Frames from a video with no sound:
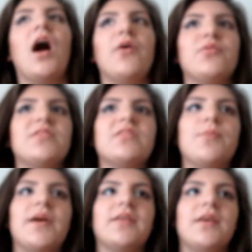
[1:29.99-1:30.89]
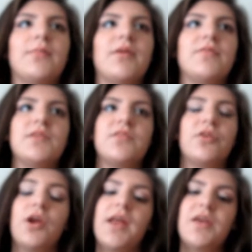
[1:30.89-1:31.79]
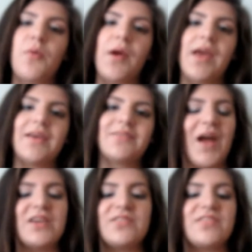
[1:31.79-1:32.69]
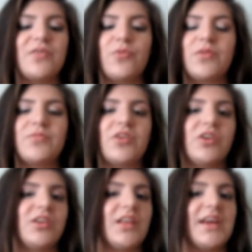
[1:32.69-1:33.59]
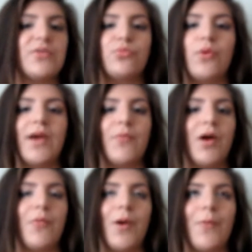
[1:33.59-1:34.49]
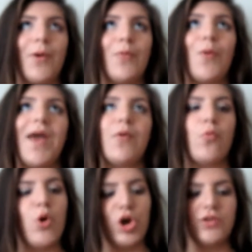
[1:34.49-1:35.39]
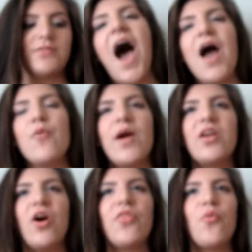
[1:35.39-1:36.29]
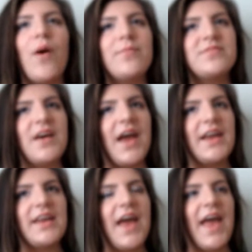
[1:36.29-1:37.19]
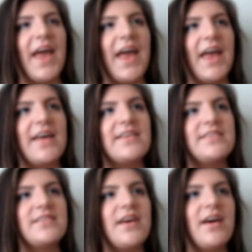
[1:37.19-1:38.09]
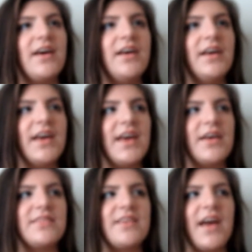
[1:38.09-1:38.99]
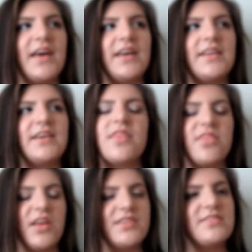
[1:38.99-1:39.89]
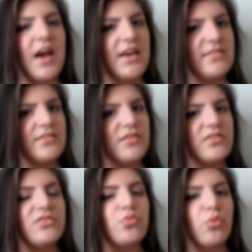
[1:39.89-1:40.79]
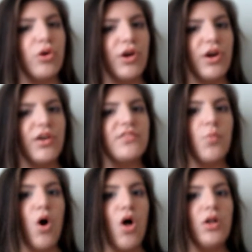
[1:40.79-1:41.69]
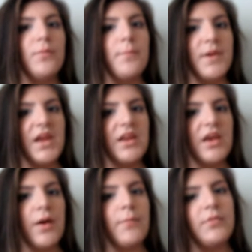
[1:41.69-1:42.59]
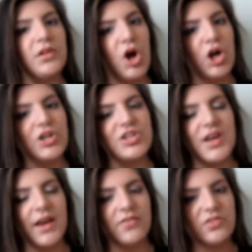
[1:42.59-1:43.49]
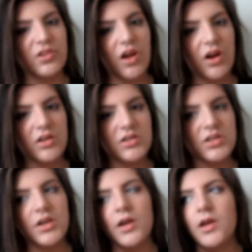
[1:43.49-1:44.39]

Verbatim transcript: I was expecting my feet to hurt anyway. I just didn't want them to hurt like way worse. I went on the website and it said the sizes were small, medium, large, and extra large.